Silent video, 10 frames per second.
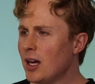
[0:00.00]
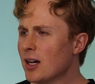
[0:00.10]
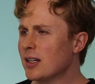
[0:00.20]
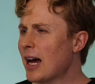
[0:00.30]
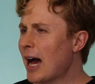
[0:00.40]

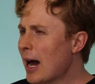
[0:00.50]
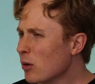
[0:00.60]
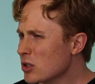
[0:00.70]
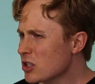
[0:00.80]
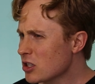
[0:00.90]
And
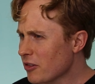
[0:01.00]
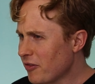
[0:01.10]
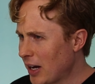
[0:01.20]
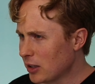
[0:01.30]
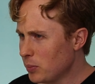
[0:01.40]
how does this
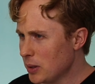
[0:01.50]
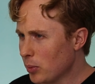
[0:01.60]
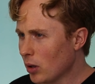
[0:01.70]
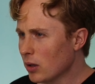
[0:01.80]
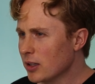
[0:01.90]
affect
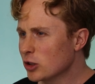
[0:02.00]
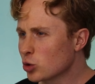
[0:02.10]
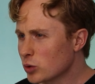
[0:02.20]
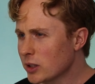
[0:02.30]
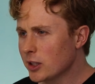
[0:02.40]
people? It's
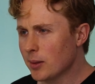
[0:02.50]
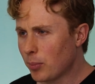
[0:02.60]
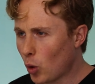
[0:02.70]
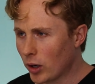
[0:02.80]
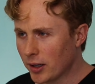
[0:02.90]
really
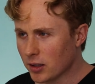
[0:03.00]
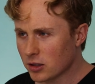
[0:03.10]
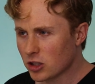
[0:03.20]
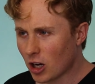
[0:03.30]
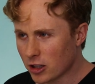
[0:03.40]
important
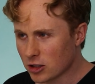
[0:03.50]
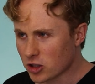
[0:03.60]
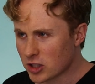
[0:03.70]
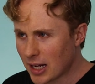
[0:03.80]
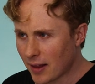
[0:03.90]
to
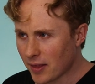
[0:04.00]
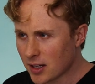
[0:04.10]
understand